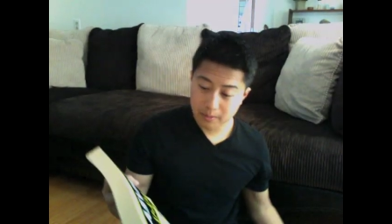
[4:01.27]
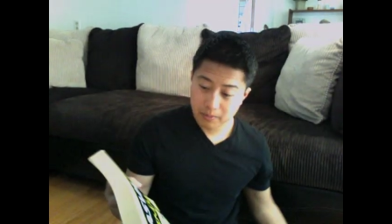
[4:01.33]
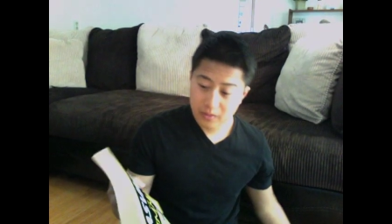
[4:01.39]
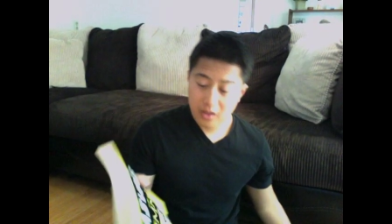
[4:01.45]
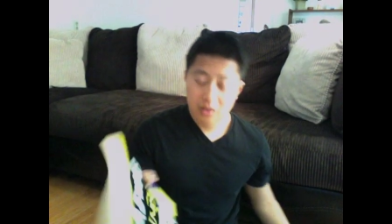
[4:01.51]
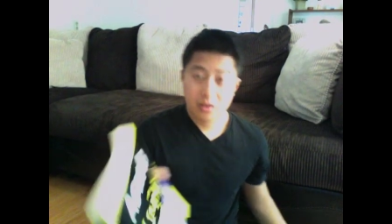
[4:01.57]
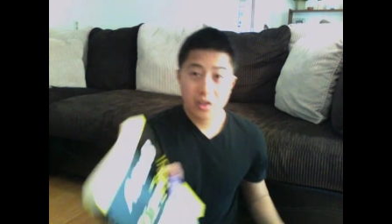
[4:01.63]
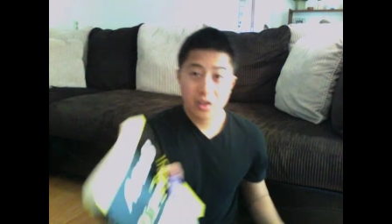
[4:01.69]

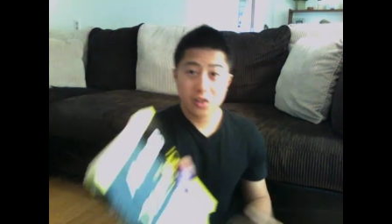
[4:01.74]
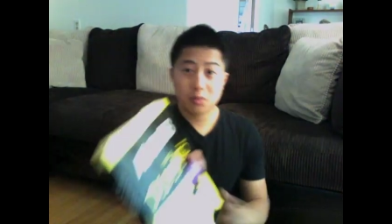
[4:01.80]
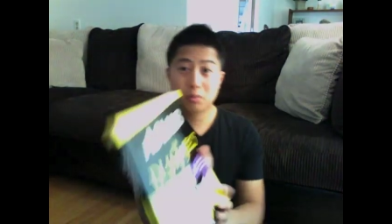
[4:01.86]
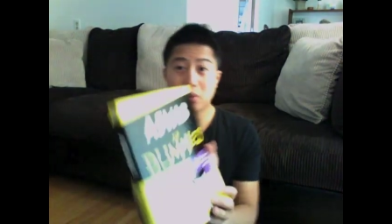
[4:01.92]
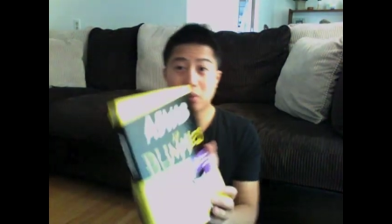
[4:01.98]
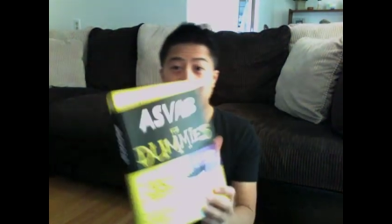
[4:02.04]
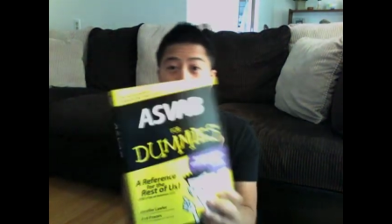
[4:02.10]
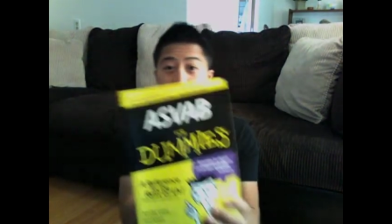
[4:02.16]
This
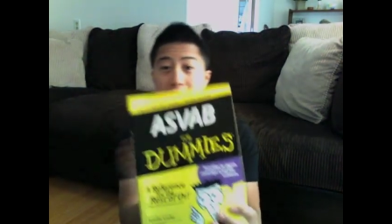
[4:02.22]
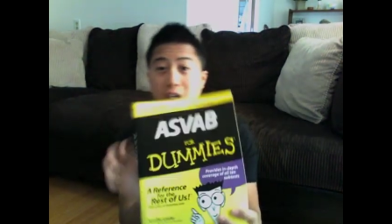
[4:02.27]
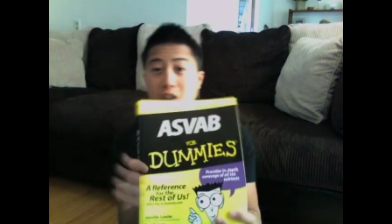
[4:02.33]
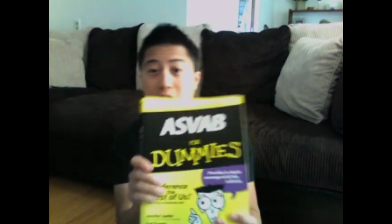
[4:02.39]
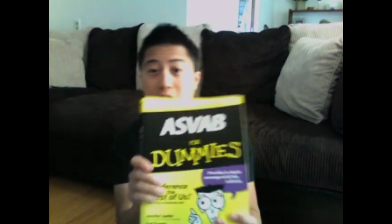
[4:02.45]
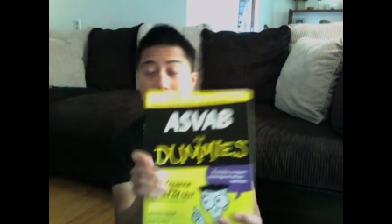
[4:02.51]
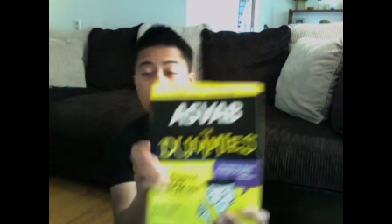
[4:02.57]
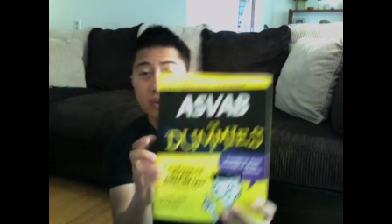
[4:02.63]
book
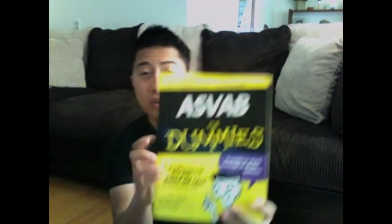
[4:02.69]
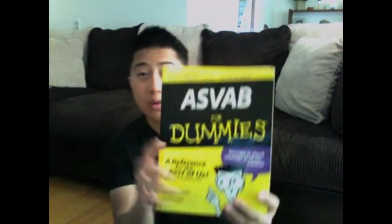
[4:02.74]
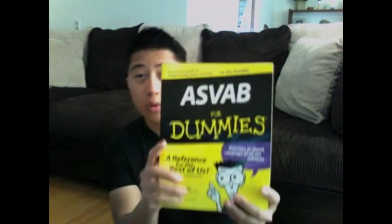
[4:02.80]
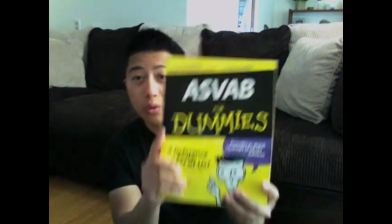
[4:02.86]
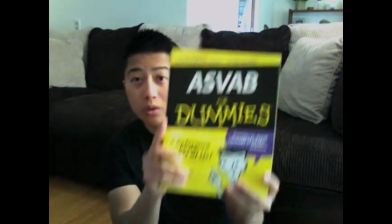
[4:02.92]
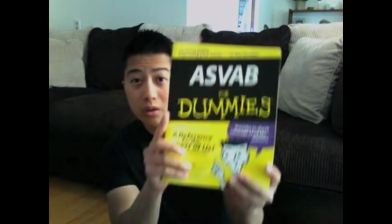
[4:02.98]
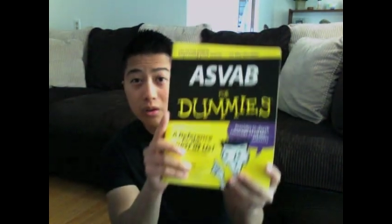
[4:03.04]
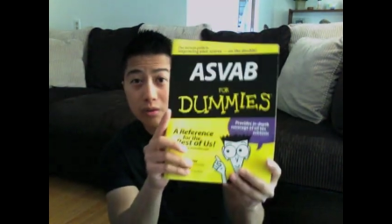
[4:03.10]
actually is an
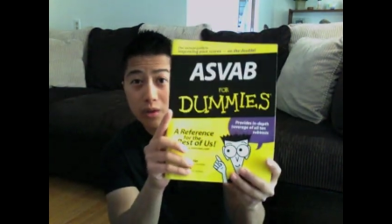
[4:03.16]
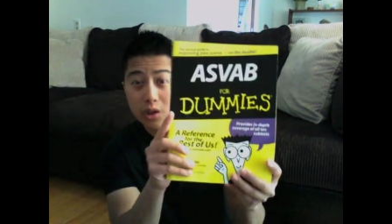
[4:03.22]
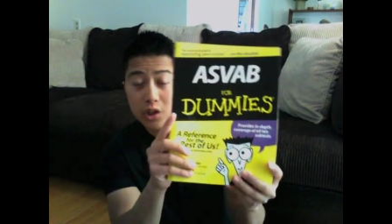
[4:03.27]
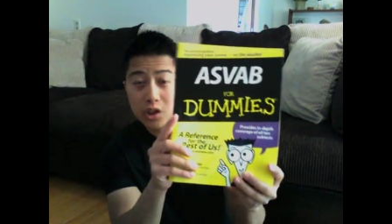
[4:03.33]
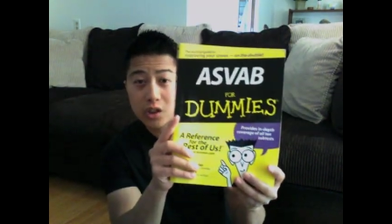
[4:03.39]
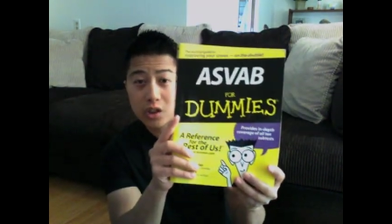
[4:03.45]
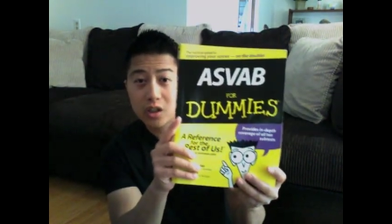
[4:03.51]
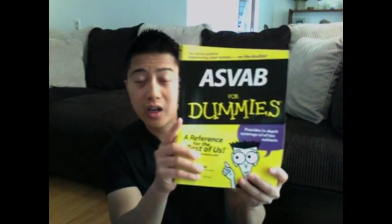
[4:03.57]
older
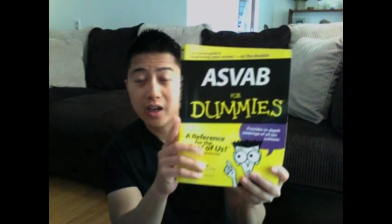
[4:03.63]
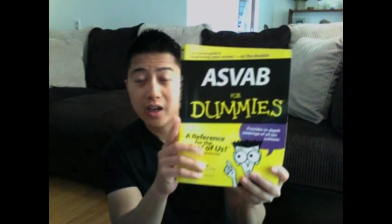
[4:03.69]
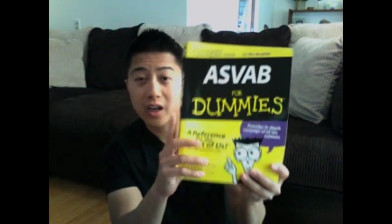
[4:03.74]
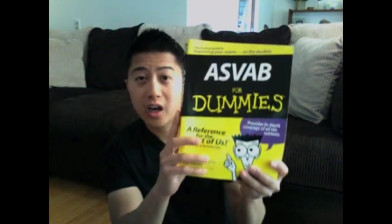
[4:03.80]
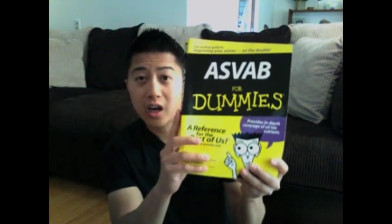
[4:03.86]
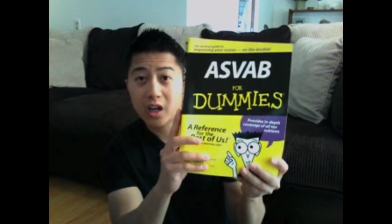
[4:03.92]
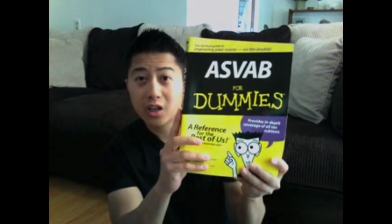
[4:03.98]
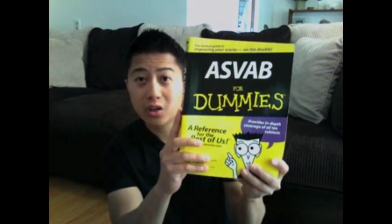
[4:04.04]
version. I
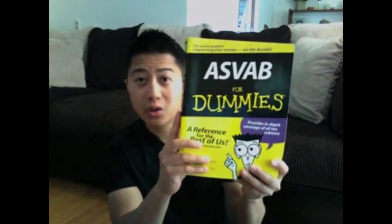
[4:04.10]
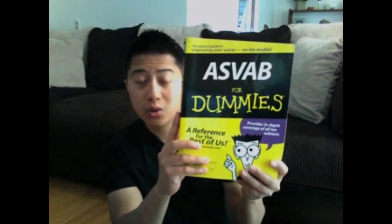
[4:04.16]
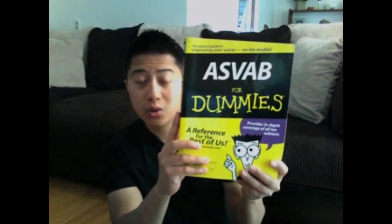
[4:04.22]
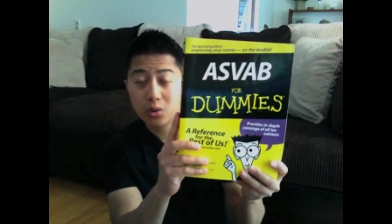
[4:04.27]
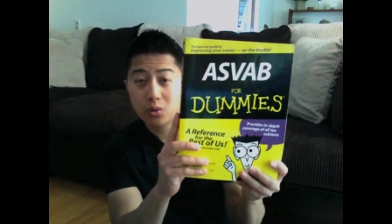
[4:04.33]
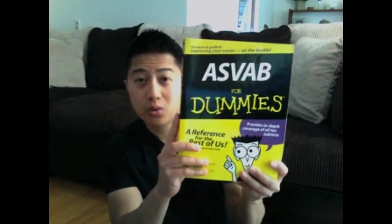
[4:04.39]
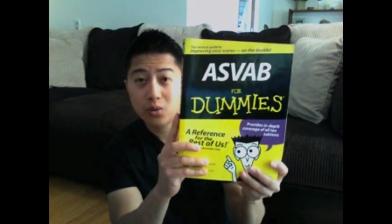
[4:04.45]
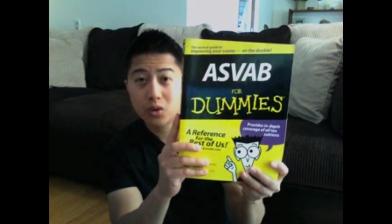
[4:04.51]
got it
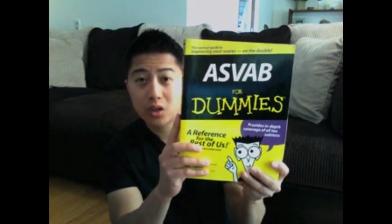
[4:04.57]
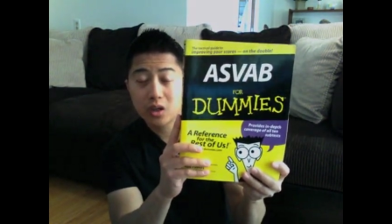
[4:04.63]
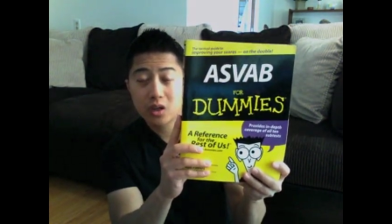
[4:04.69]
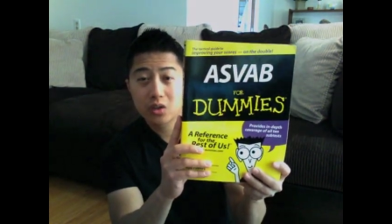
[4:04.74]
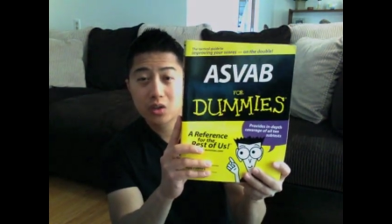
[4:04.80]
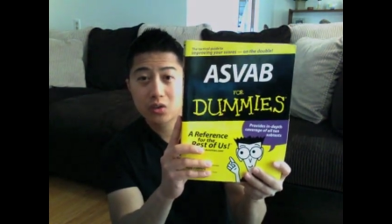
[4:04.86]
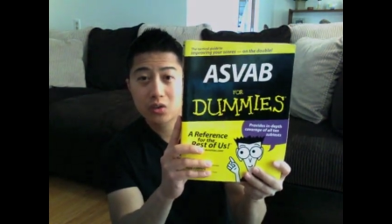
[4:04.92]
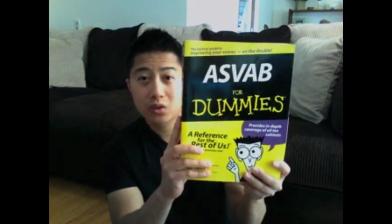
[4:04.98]
used,
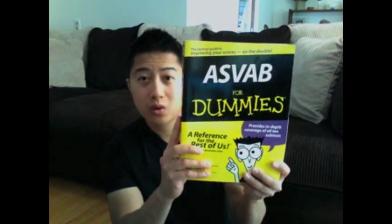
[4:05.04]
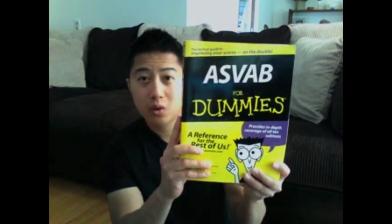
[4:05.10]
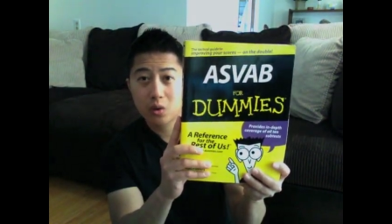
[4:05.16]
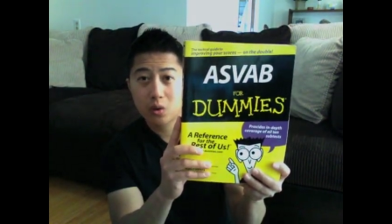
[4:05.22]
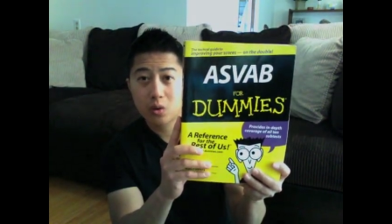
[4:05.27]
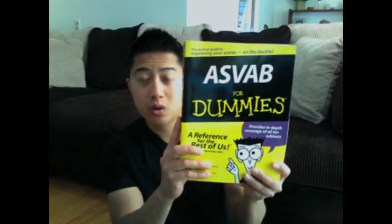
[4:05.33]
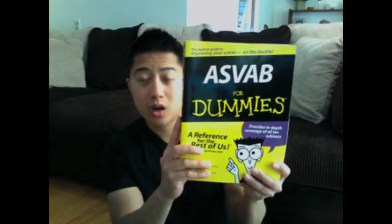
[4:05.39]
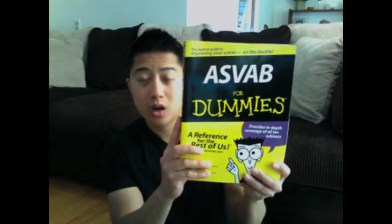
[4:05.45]

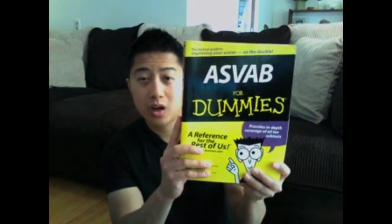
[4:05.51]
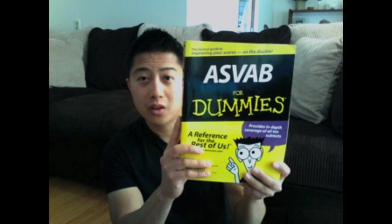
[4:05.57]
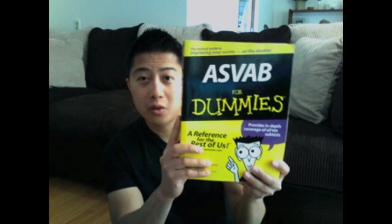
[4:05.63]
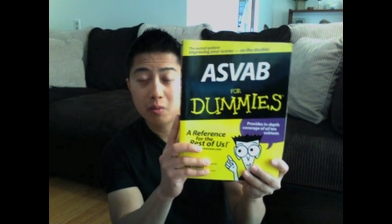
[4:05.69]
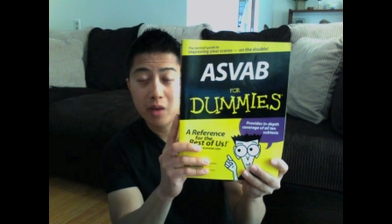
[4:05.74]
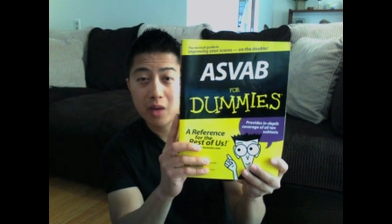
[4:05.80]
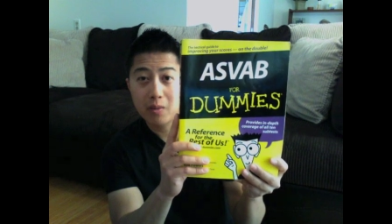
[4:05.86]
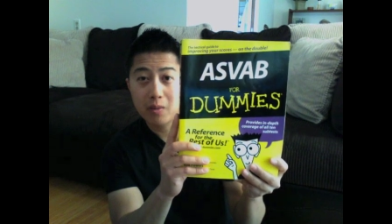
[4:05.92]
so there
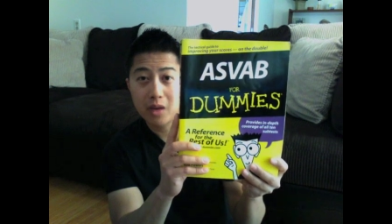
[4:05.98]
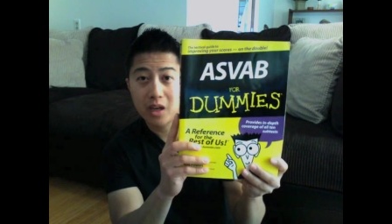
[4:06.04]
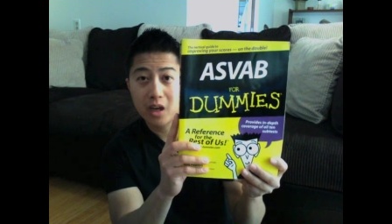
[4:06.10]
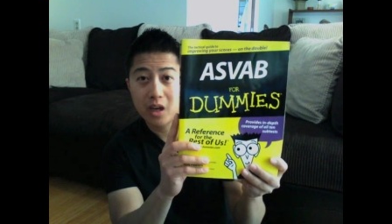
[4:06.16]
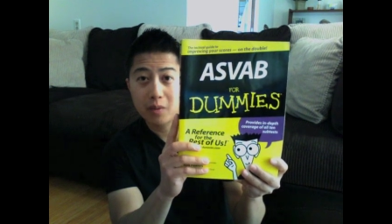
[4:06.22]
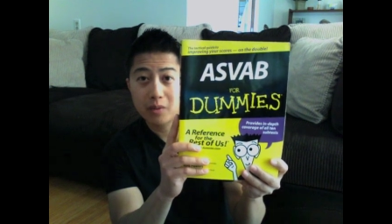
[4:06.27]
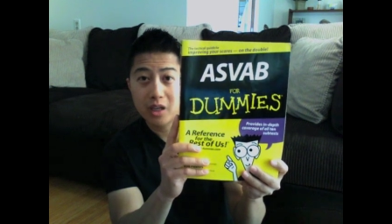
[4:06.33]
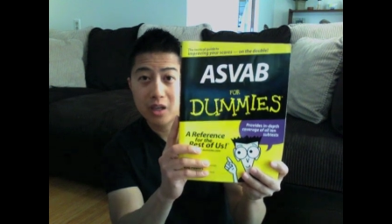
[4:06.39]
may be an
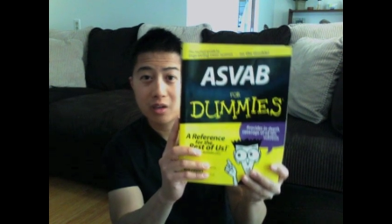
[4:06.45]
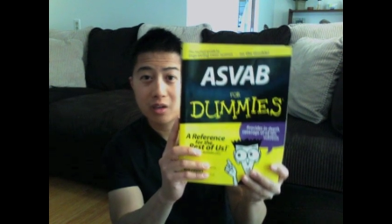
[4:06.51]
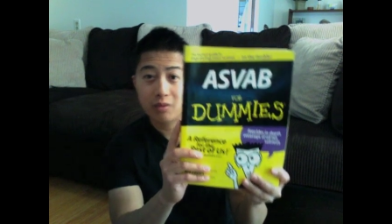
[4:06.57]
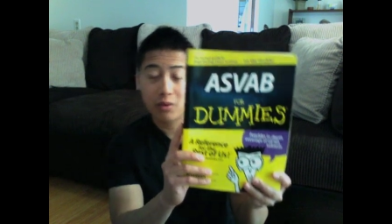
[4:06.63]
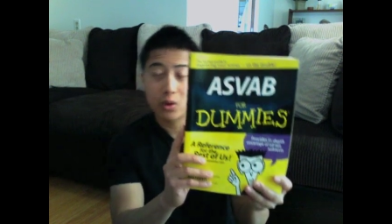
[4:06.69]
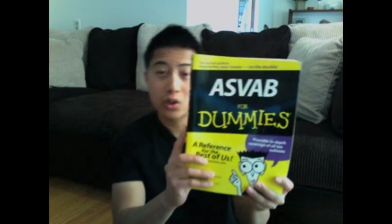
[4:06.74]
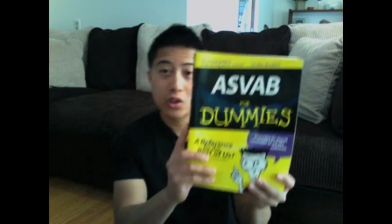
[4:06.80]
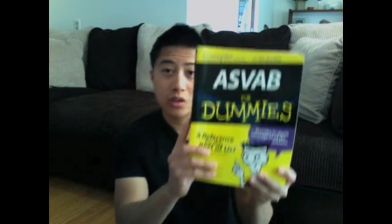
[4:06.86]
updated
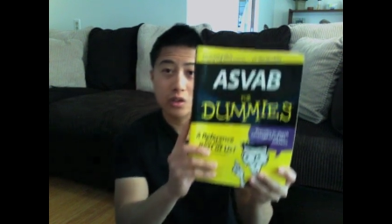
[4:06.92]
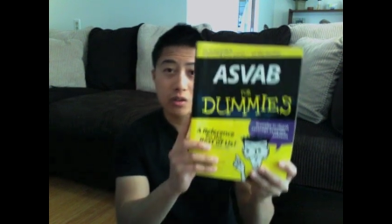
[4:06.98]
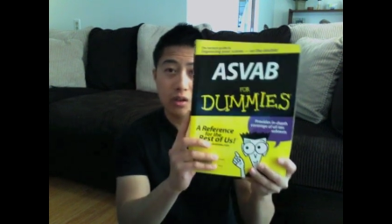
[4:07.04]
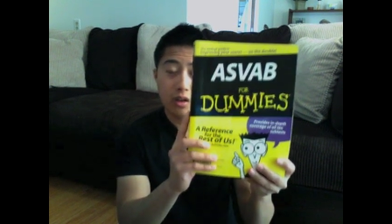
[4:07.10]
version.